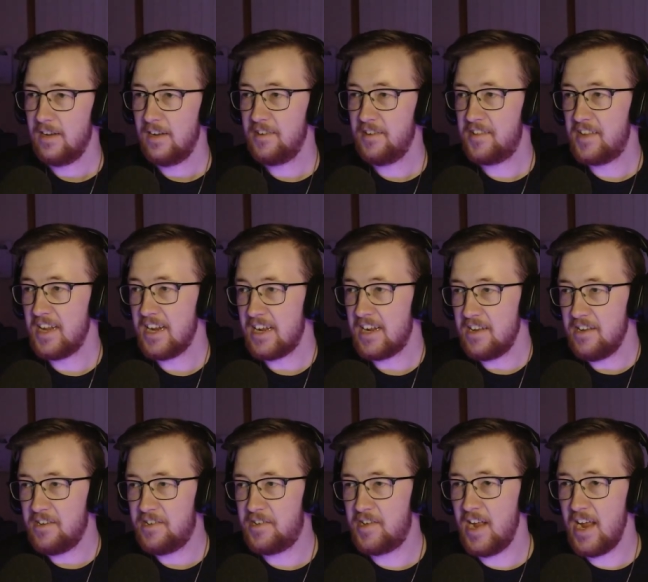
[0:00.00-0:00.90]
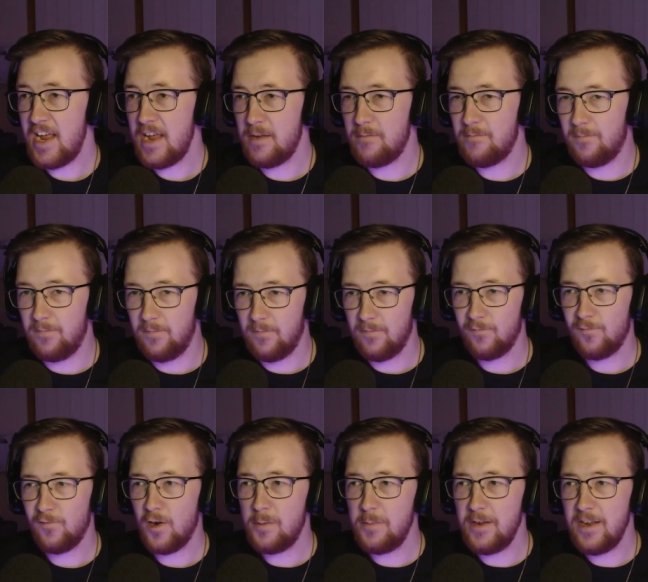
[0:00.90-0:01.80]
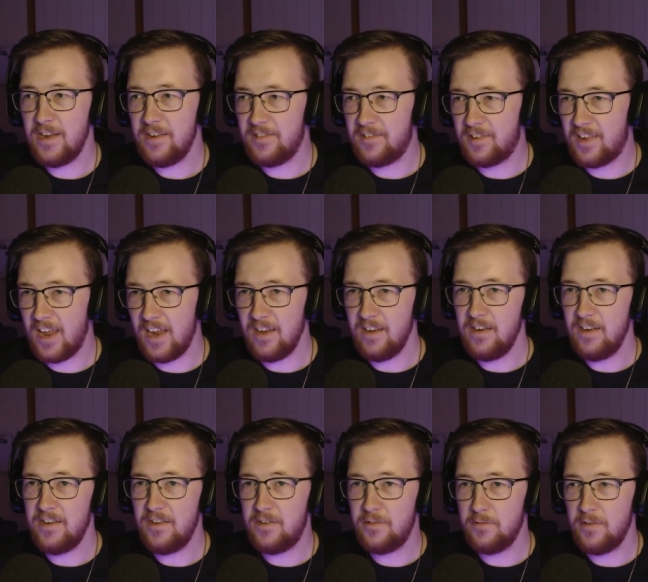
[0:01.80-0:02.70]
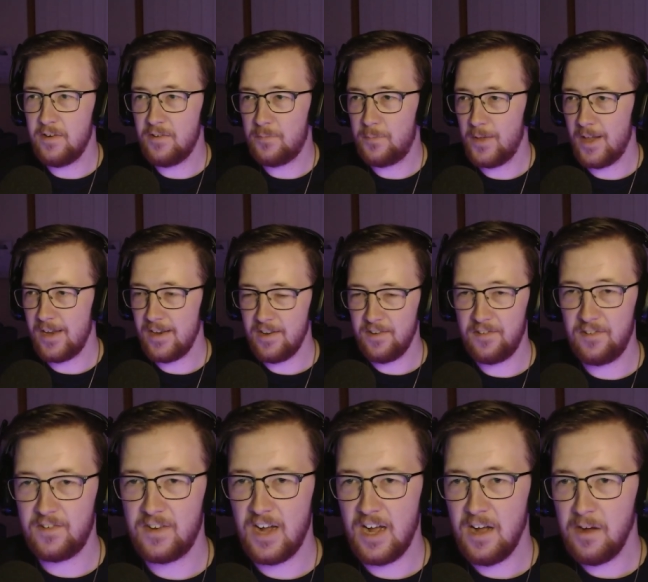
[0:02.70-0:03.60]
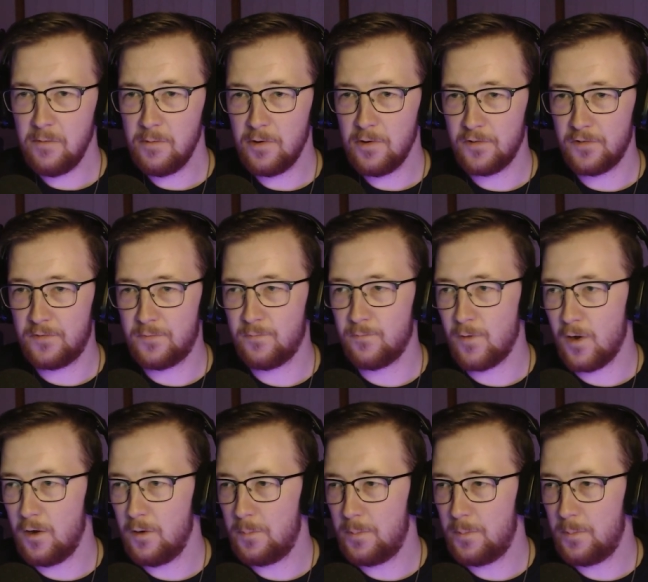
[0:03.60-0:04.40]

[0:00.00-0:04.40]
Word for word: He's thinking, damn, Robbie is getting into his bloody Star Wars role